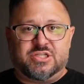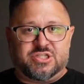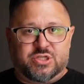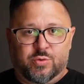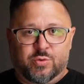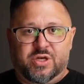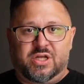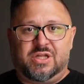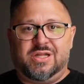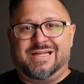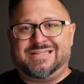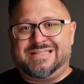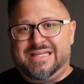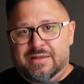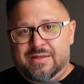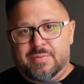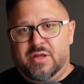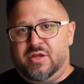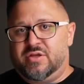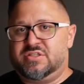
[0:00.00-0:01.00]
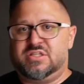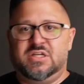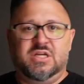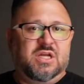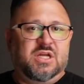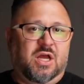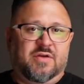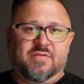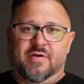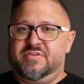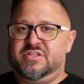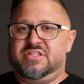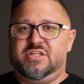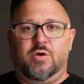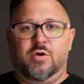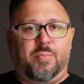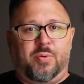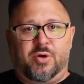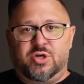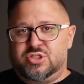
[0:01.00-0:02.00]
So you want to collect emails of every
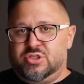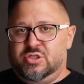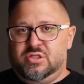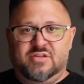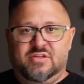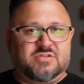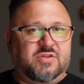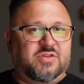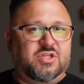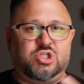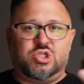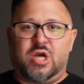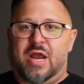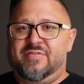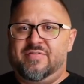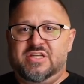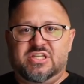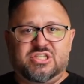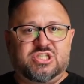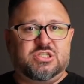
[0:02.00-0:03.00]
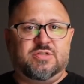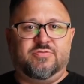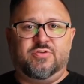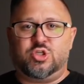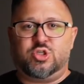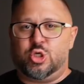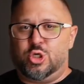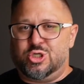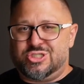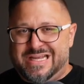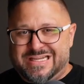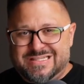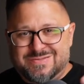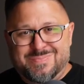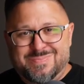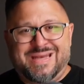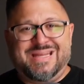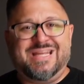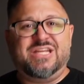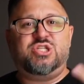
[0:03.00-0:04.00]
single person who lives within driving distance of your church, as
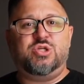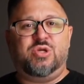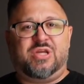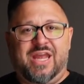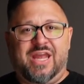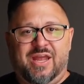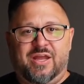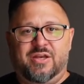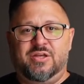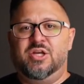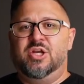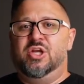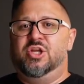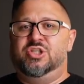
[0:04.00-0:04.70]
many as you can,